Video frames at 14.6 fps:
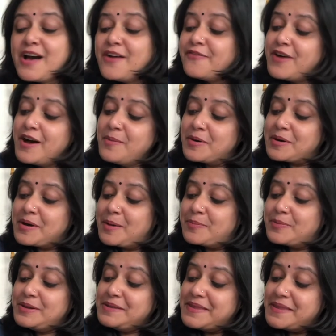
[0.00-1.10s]
Farmer
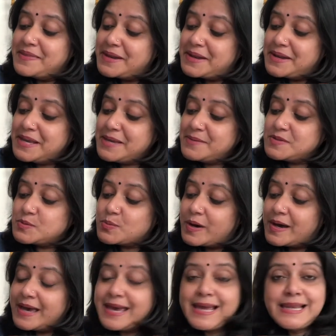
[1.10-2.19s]
couple, then the names were
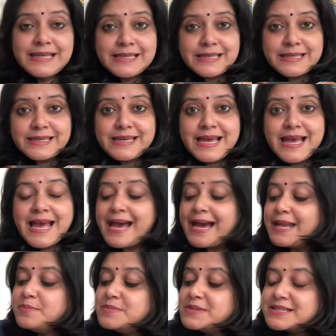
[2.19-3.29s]
Helgi
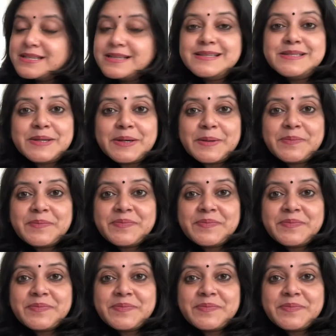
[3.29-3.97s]
and Matilda.